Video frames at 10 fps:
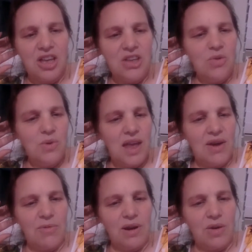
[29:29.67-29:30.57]
You
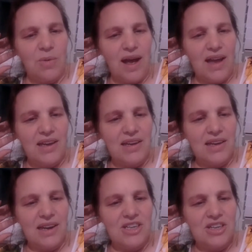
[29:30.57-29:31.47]
can't run a wagon
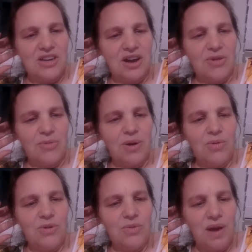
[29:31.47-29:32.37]
unless you got a
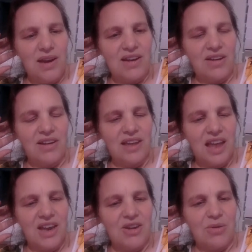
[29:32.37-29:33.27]
road to run it on,
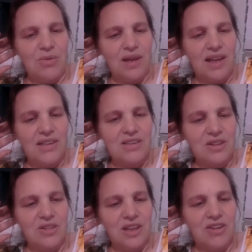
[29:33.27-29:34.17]
can you? Asked
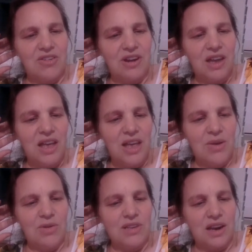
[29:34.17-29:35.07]
Uncle Henry.
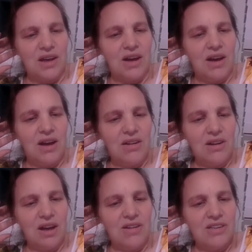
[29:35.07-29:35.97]
It was a long,
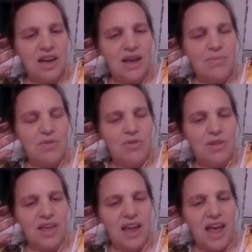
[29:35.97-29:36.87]
long time
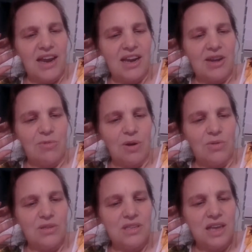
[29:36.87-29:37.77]
before they had any
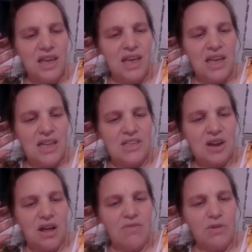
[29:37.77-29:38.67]
roads.
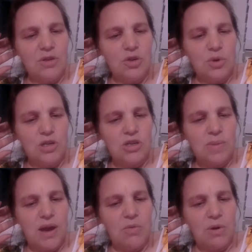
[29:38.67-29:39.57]
It's an awful chore
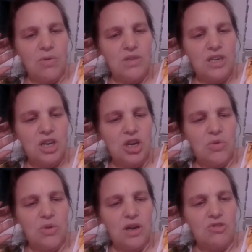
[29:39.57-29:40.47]
to make roads in a
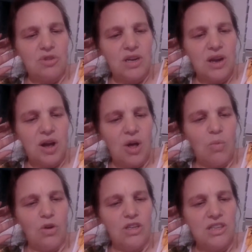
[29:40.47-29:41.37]
new country,
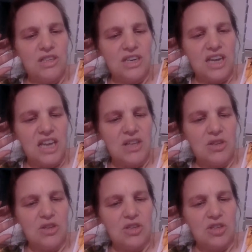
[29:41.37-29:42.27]
all woods and
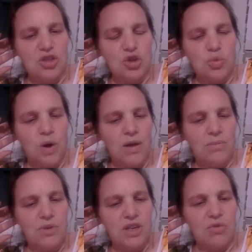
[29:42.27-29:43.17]
hills and
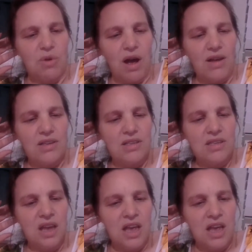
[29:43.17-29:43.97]
swamps and rocks.